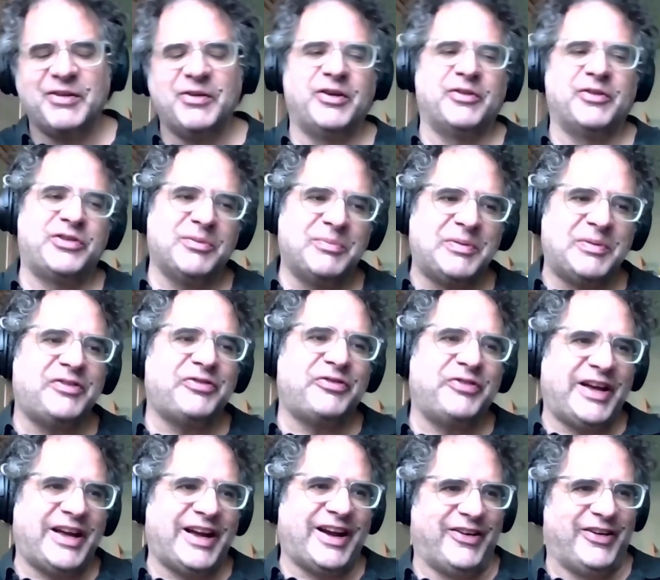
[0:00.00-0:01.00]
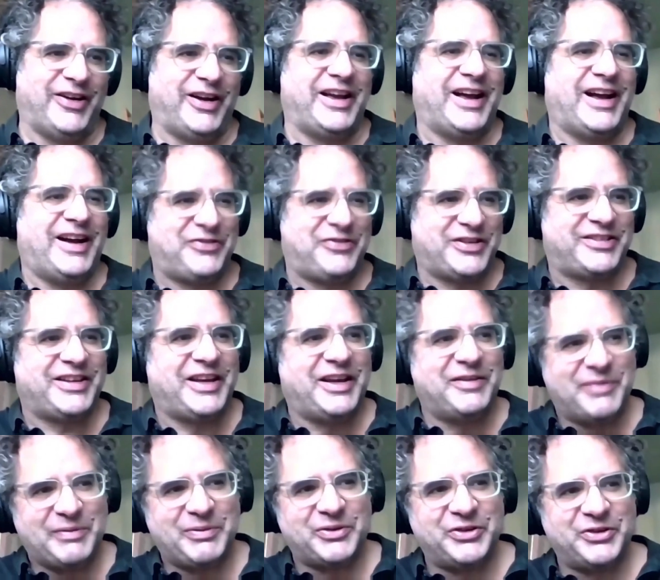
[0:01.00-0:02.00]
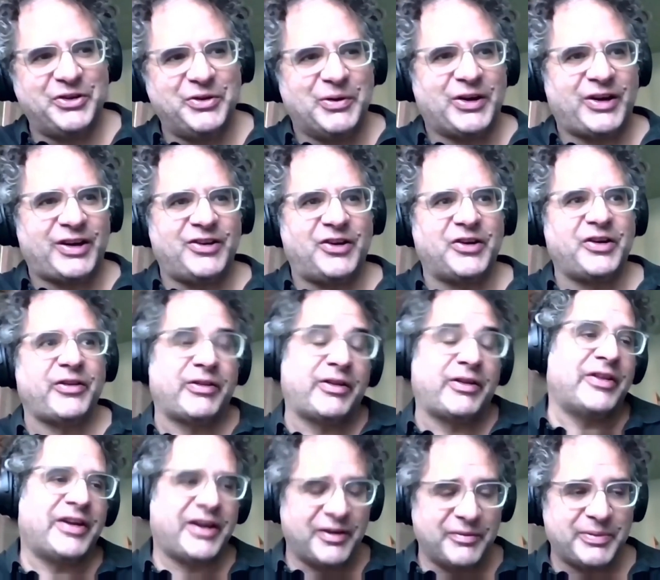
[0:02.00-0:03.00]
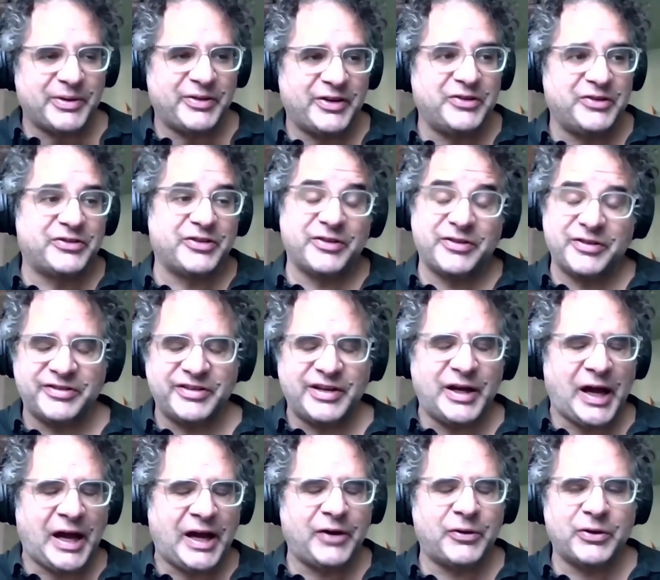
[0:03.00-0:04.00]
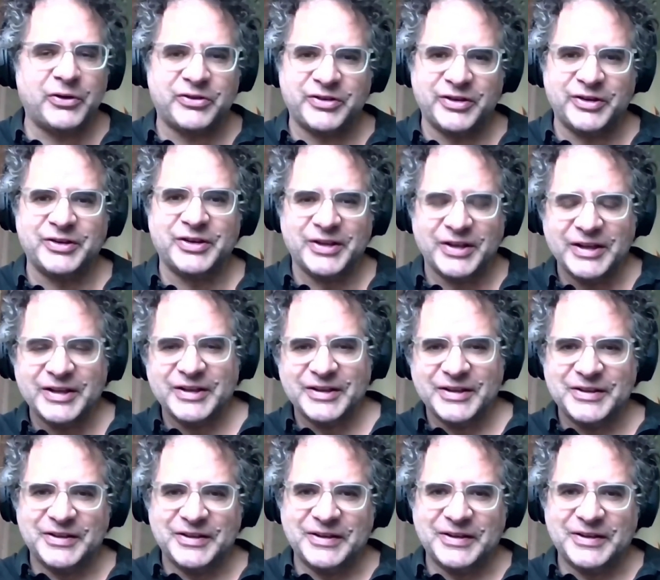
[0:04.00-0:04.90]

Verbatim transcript: well, to be fair i have to say people do work longer than that but those yeah. are the set hours here yeah